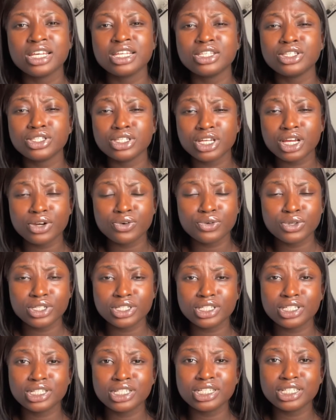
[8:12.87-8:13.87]
There is
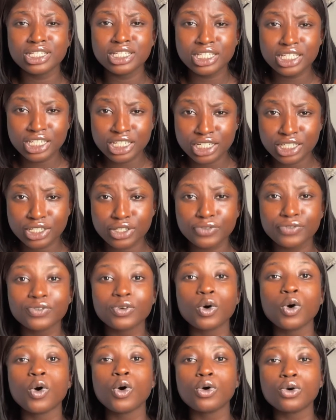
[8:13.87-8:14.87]
the need
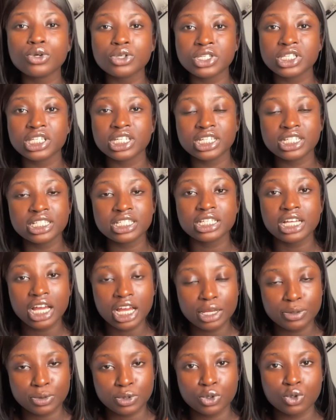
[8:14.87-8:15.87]
for all skin
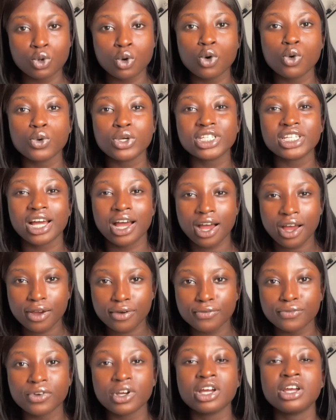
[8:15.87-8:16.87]
types to always
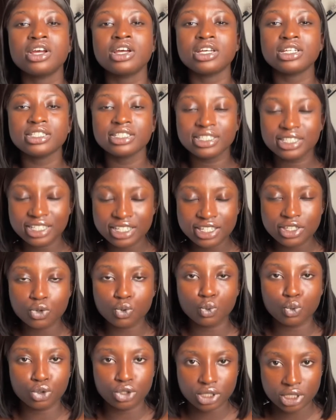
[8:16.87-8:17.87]
have this
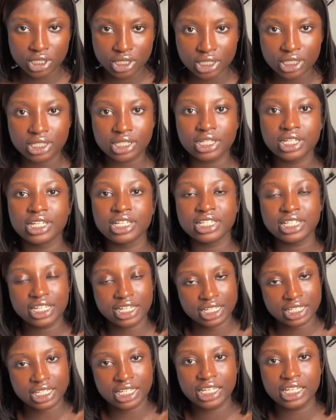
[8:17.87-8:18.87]
routine in their
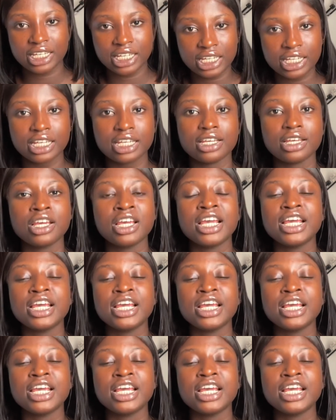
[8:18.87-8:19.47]
skincare.